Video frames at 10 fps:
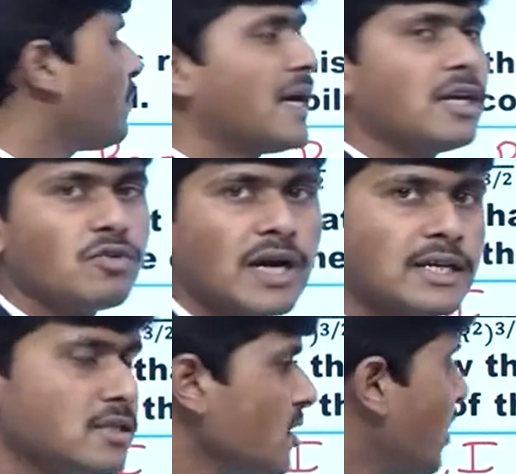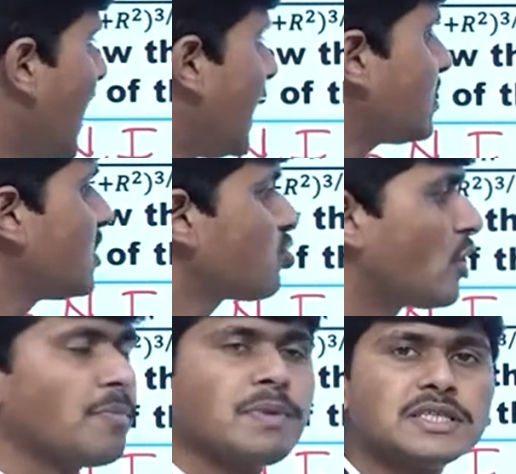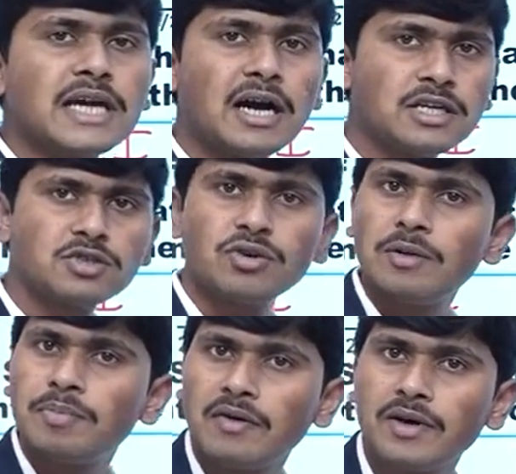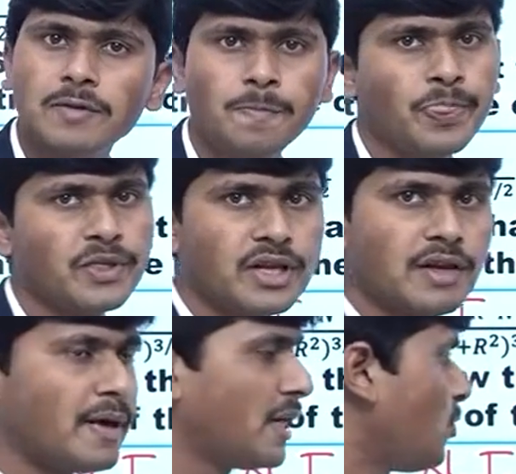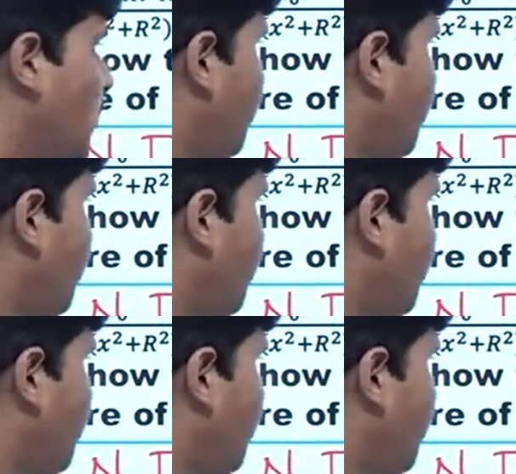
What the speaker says: by twice x square plus R square power 3 by 2.